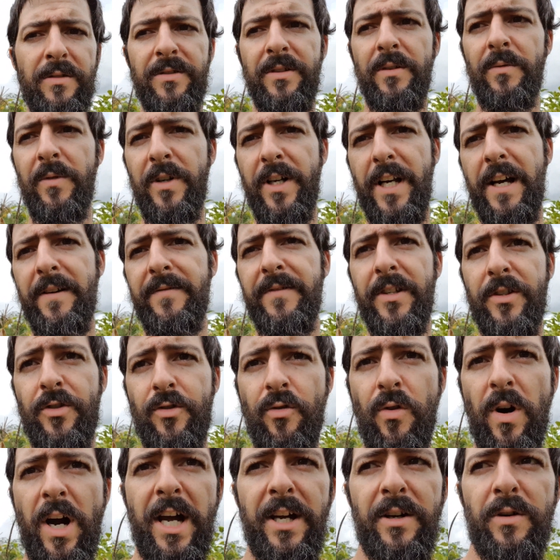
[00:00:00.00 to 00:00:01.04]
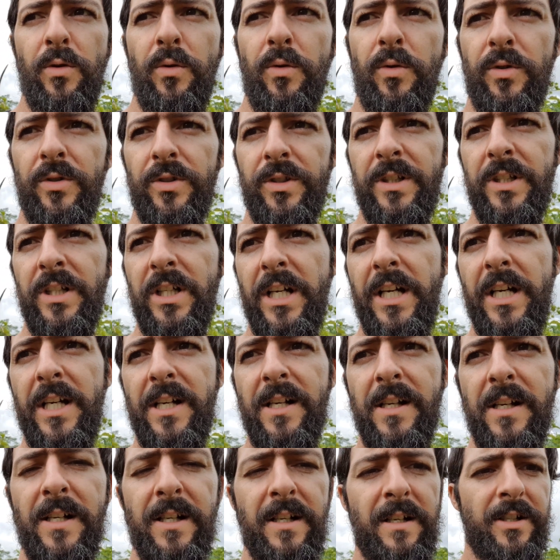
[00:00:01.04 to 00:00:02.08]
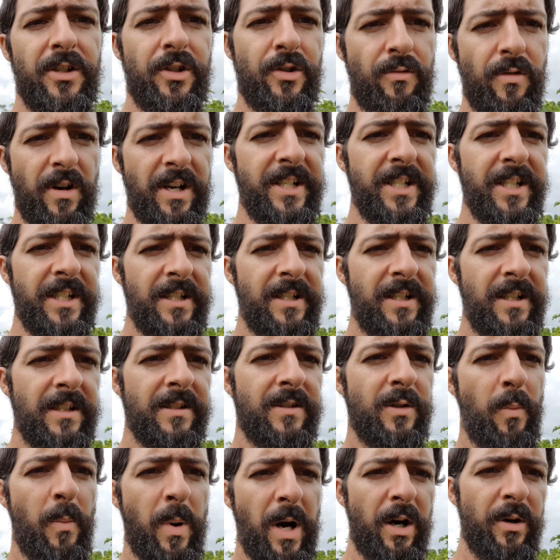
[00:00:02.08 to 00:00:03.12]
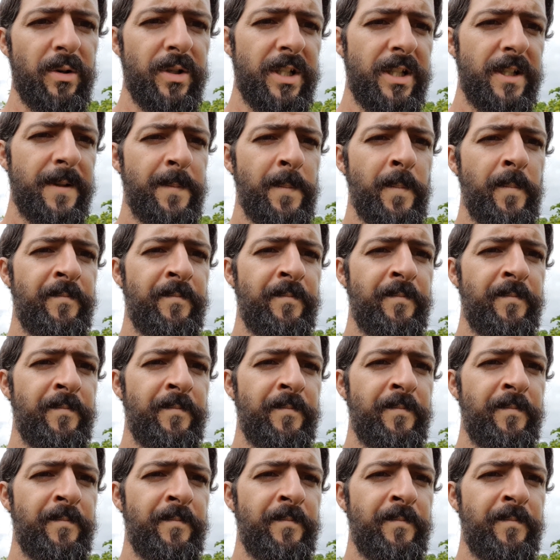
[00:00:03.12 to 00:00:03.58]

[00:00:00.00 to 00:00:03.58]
So we're going to have the dry corn shredded into powder,